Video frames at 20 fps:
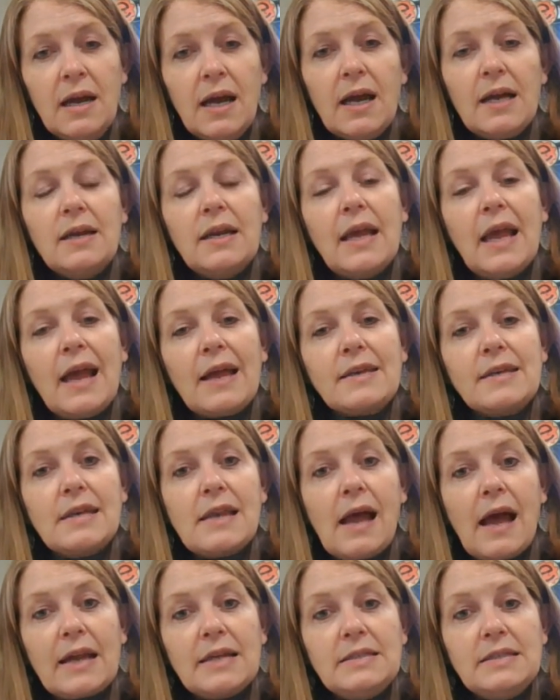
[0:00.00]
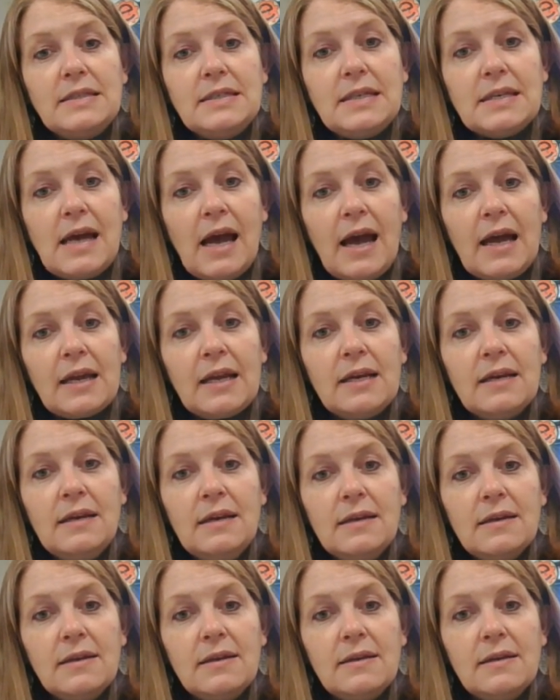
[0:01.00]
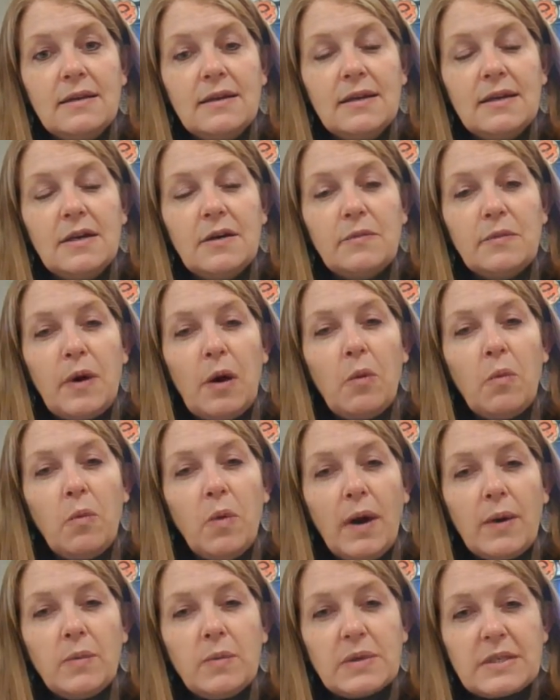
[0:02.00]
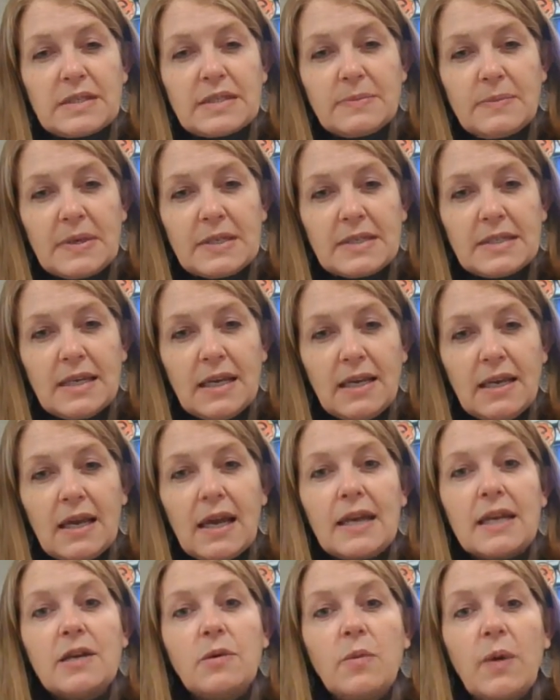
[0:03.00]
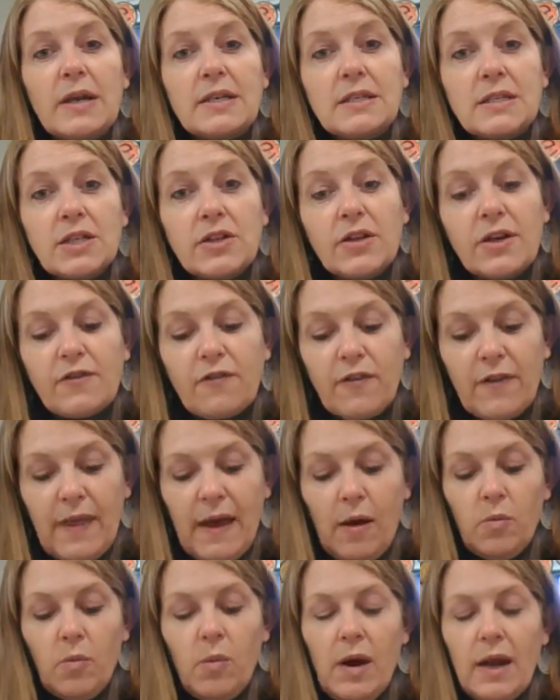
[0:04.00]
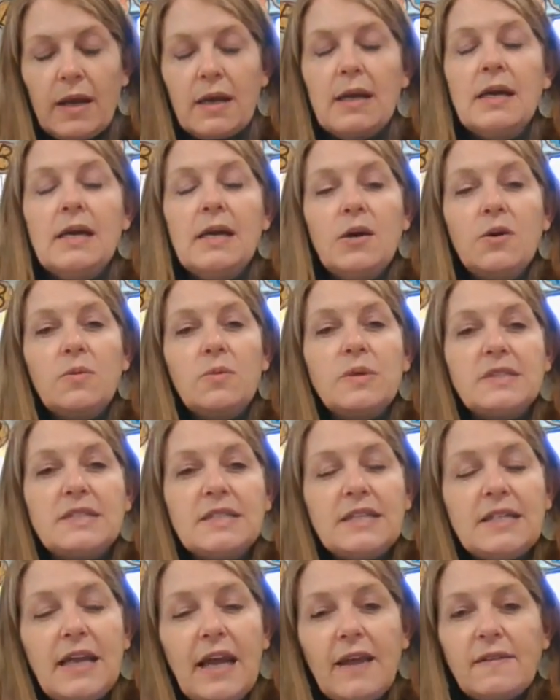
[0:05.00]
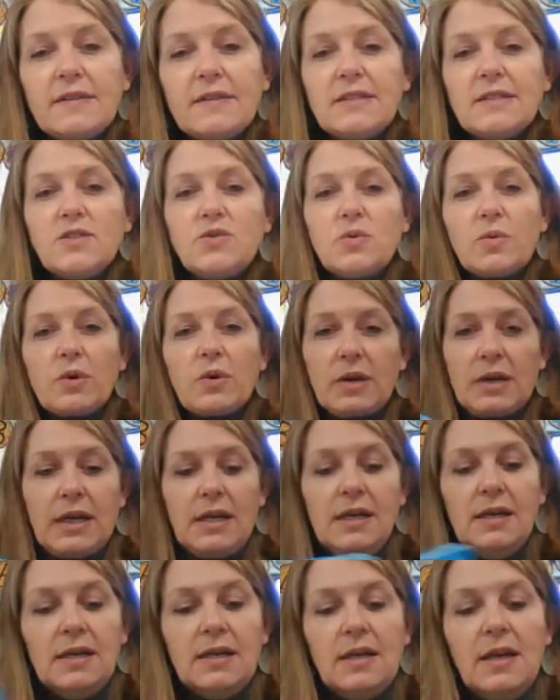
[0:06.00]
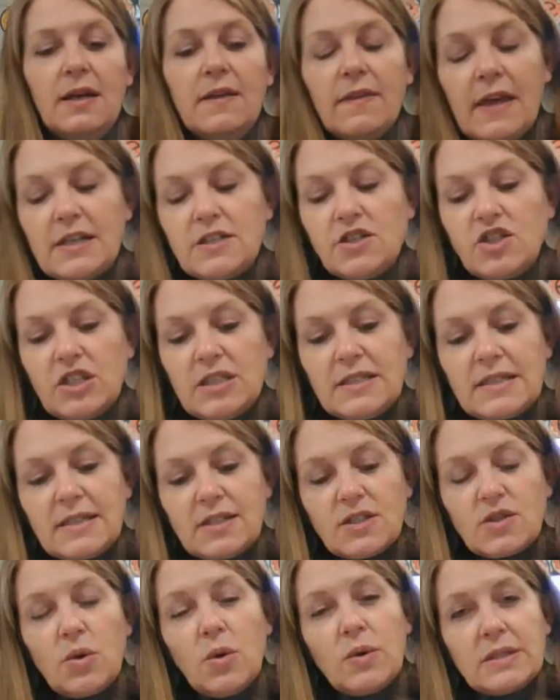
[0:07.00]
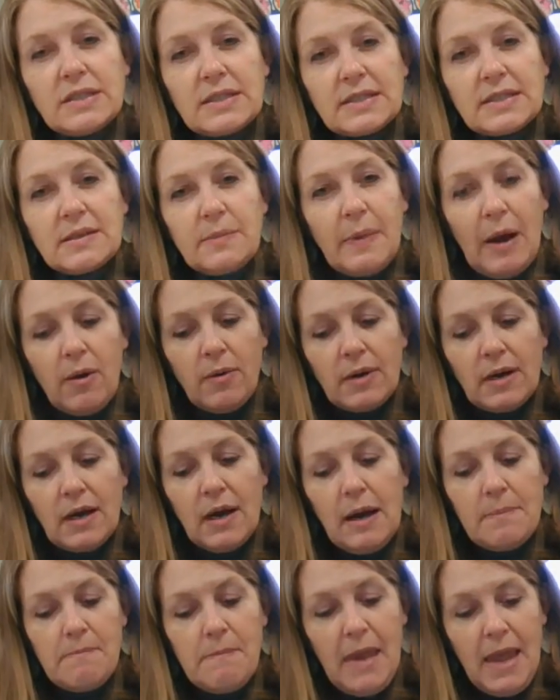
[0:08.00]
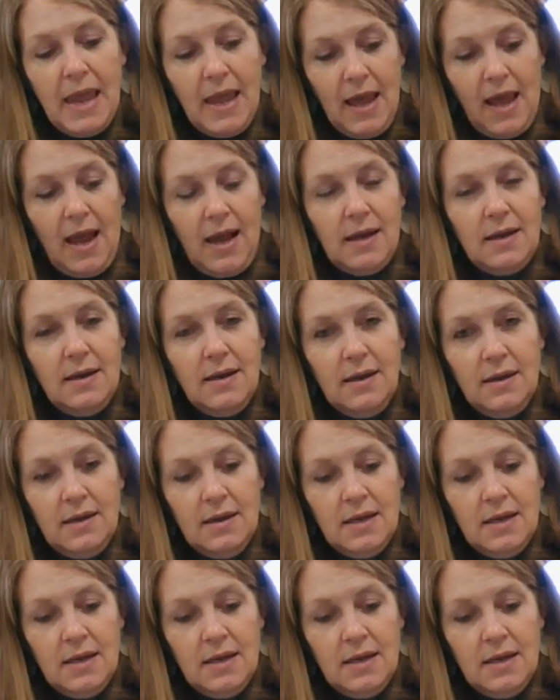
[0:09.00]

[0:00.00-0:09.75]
and he had 99, but one was missing and he went to look for that one. Well, today the story that Jesus told is about a man